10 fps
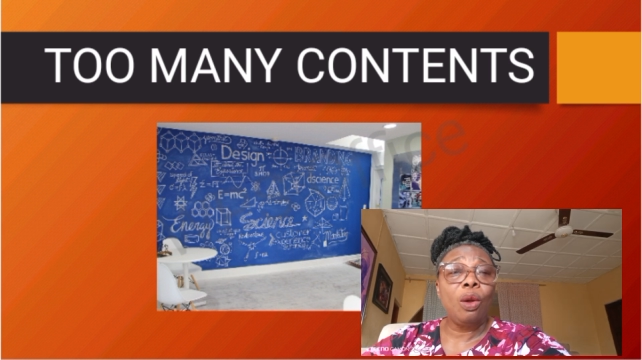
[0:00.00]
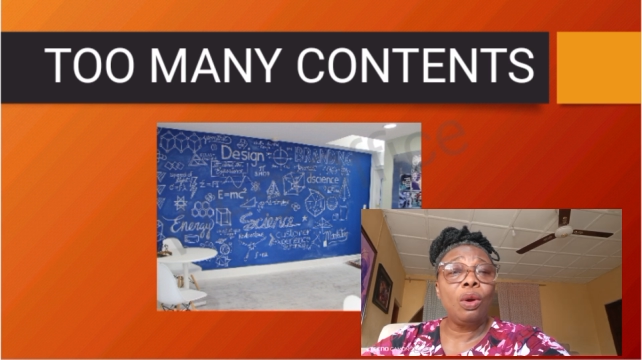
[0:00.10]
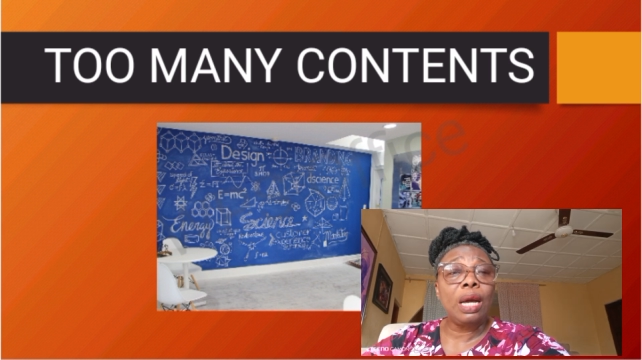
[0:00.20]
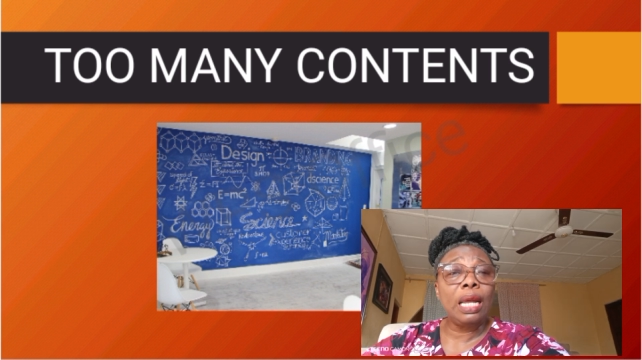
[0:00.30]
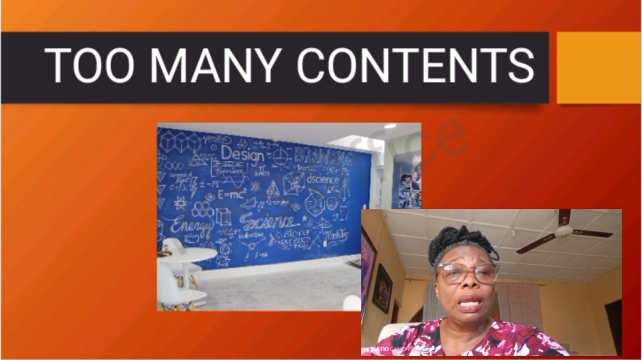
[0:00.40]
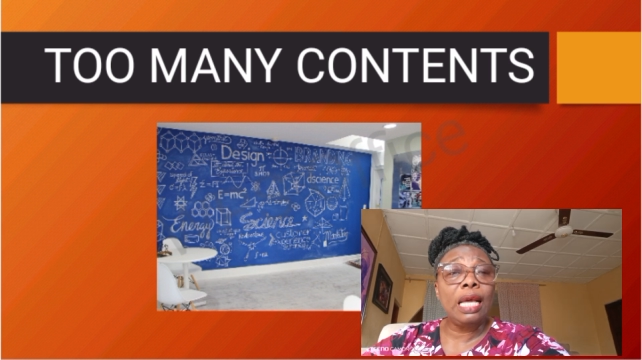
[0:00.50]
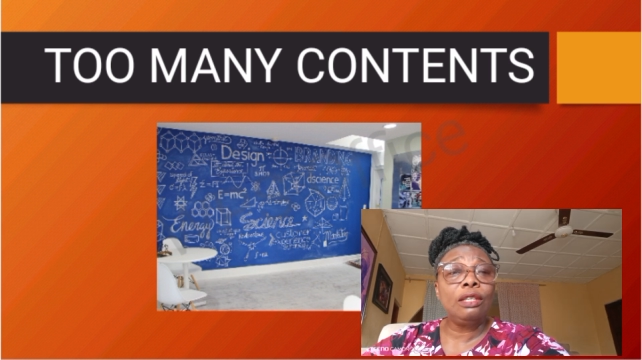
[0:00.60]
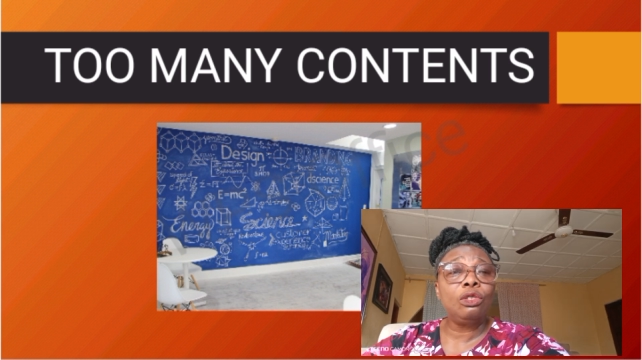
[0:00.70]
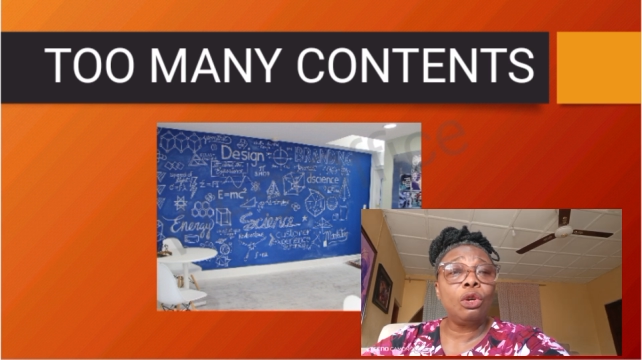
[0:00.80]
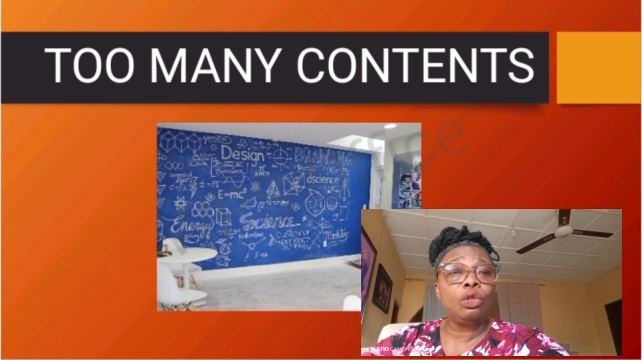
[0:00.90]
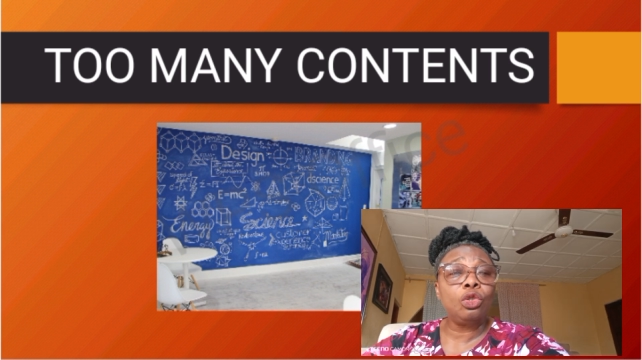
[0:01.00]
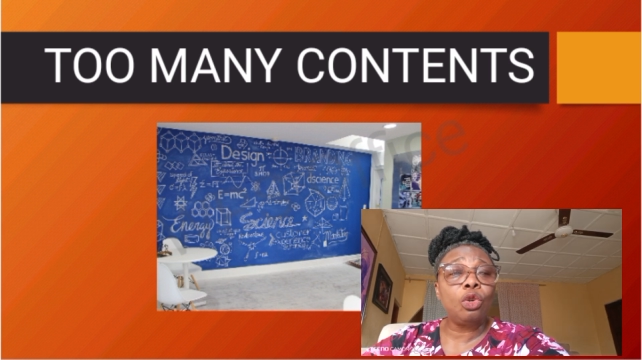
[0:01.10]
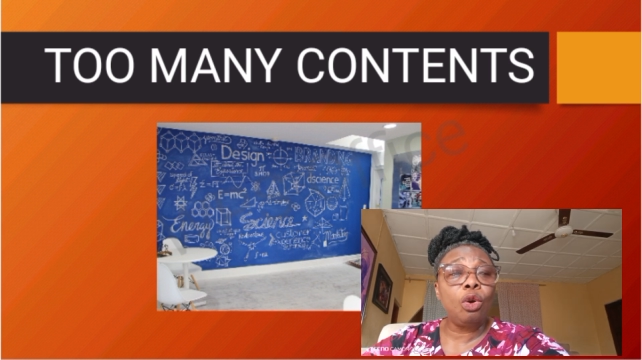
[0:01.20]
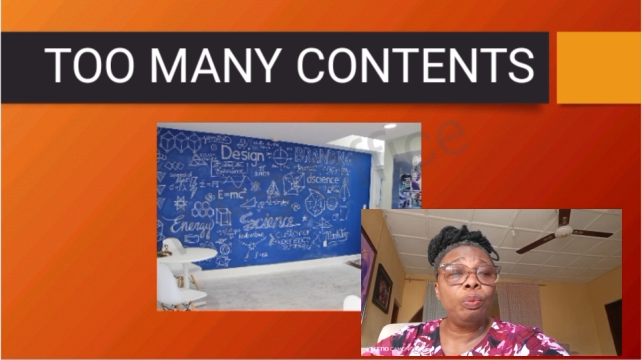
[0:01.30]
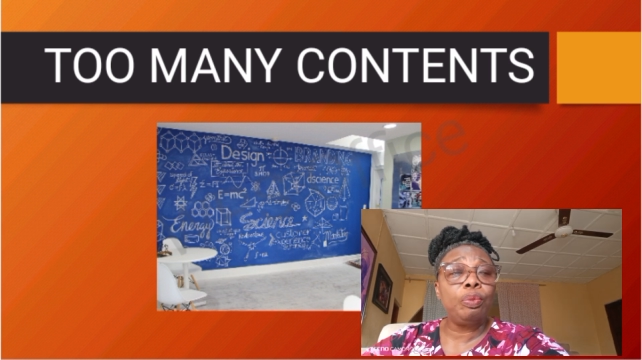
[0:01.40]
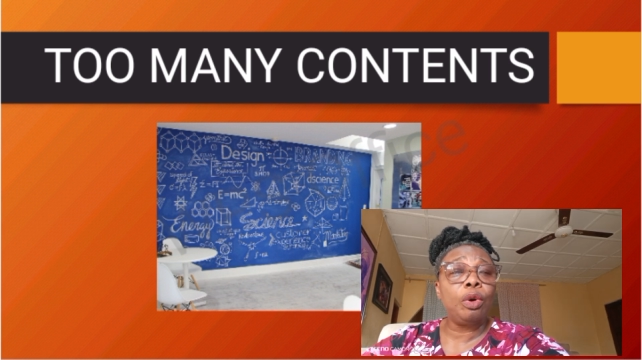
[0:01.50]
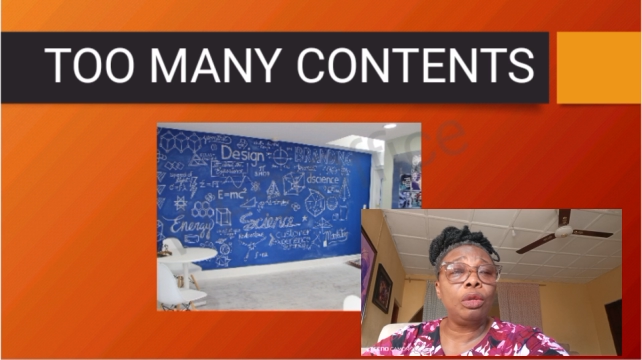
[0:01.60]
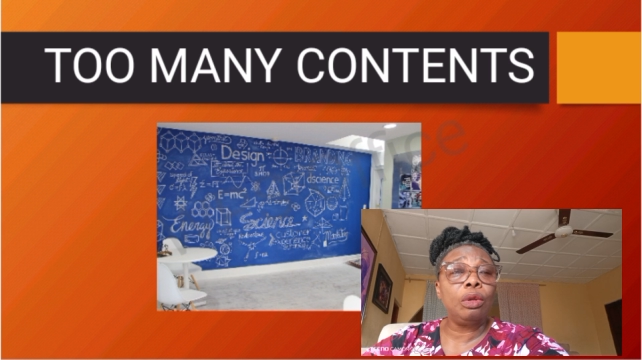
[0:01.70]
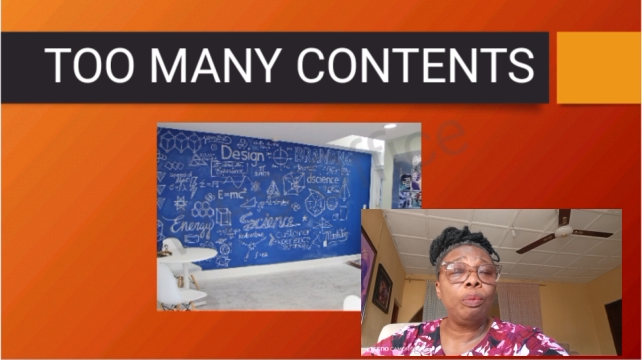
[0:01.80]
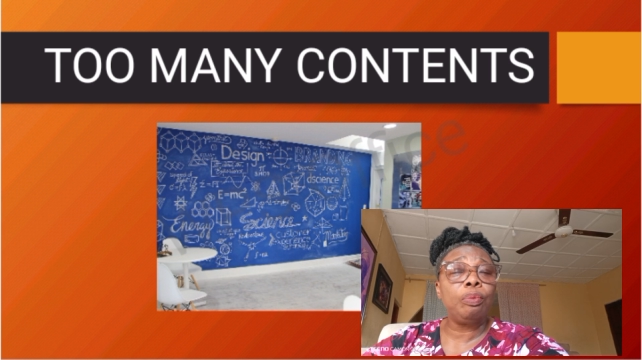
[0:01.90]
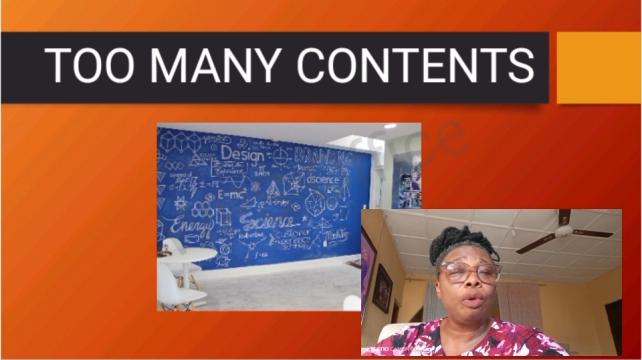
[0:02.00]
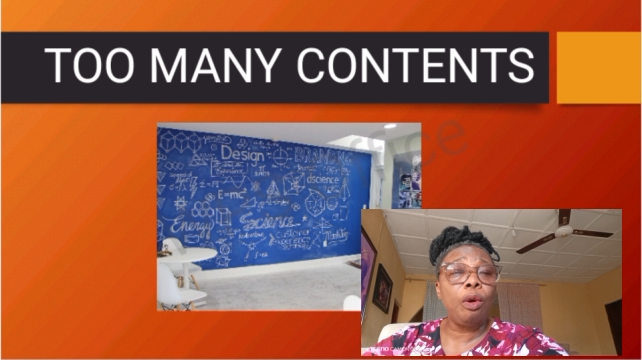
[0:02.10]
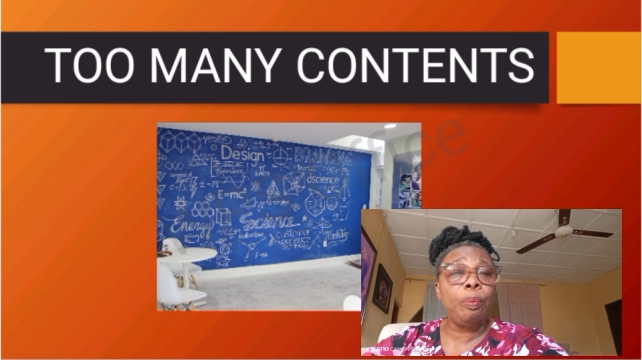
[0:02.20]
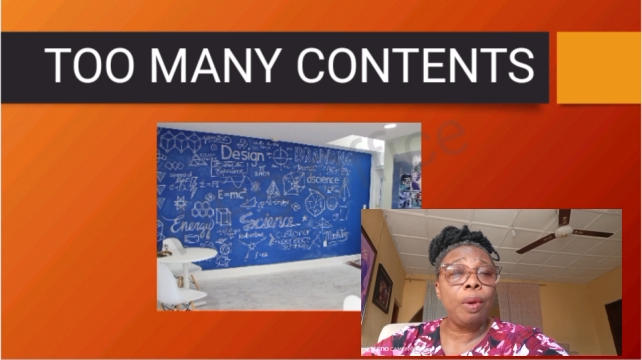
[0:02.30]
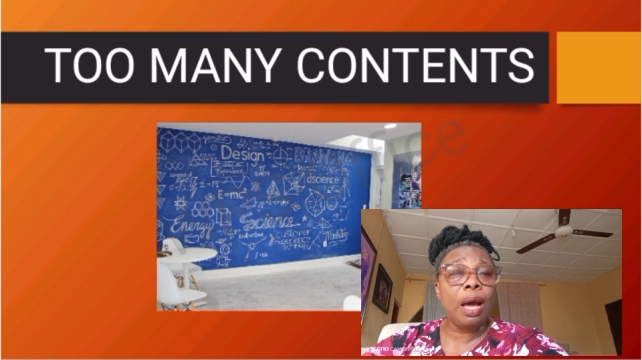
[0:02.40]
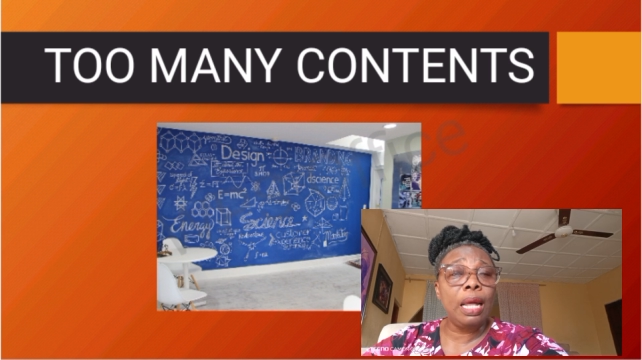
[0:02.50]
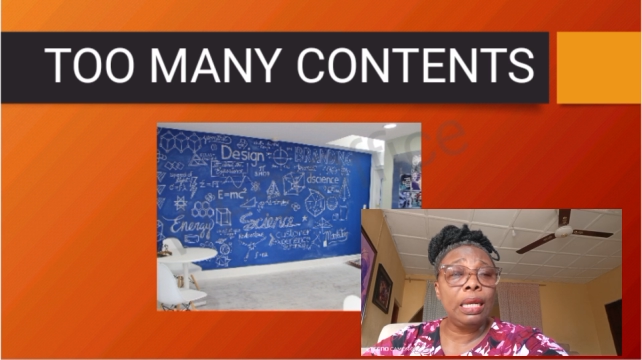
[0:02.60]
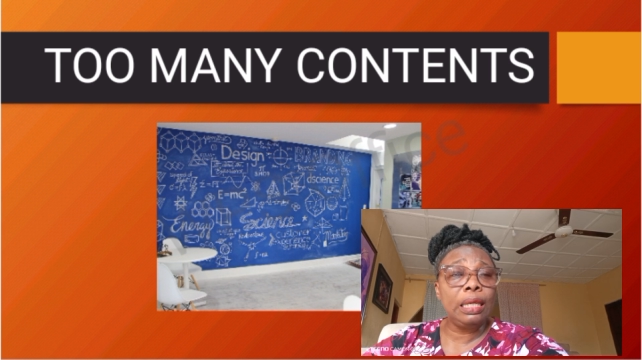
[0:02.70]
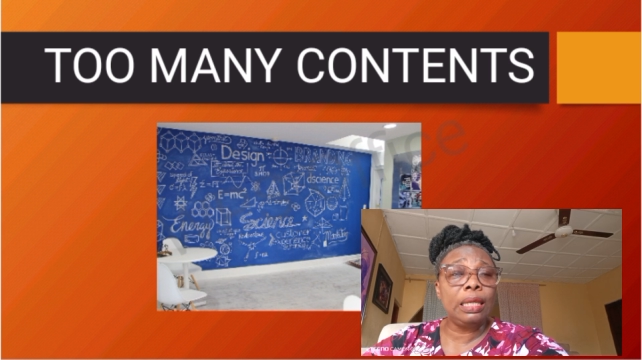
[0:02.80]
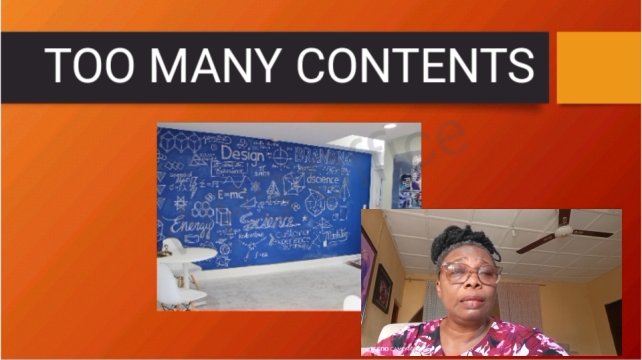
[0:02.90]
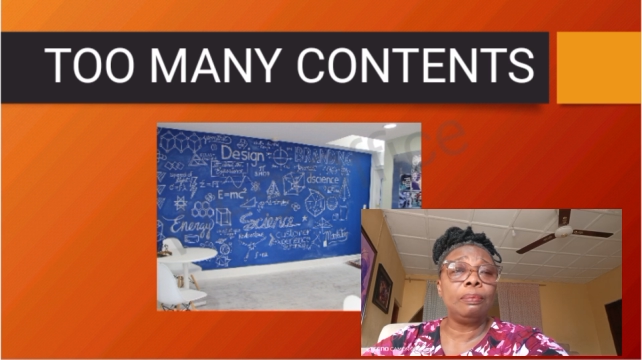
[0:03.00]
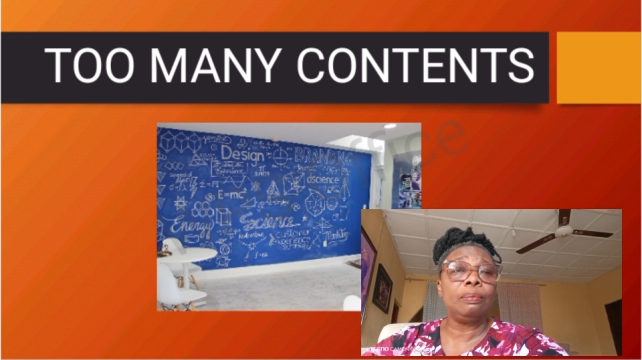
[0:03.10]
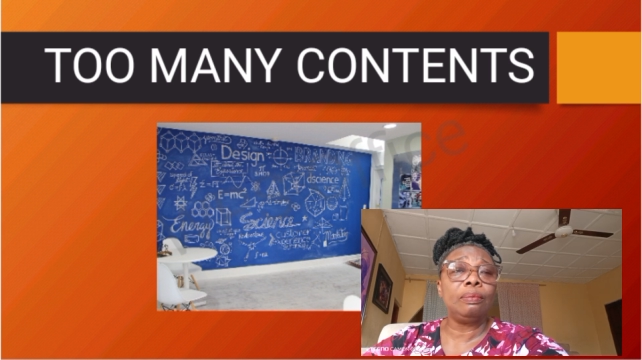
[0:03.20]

Organize your chalkboard properly